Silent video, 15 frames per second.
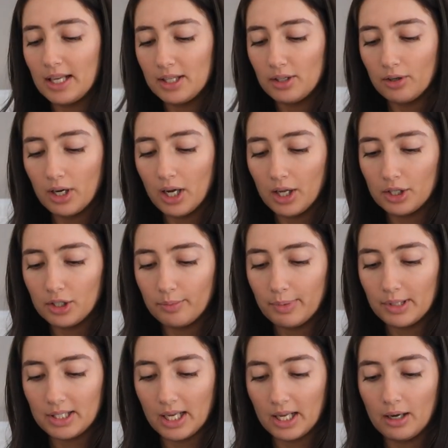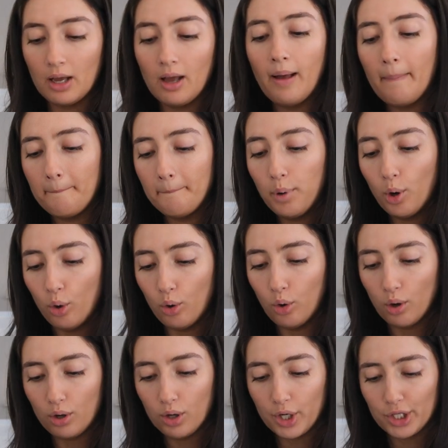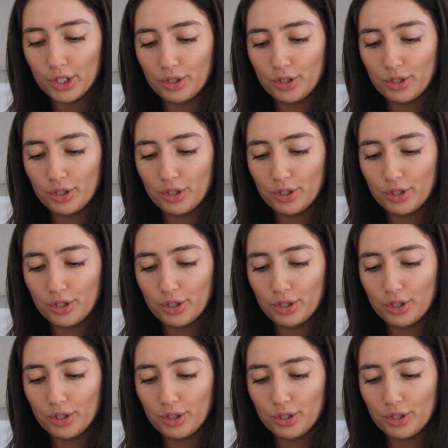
these are 100% pork.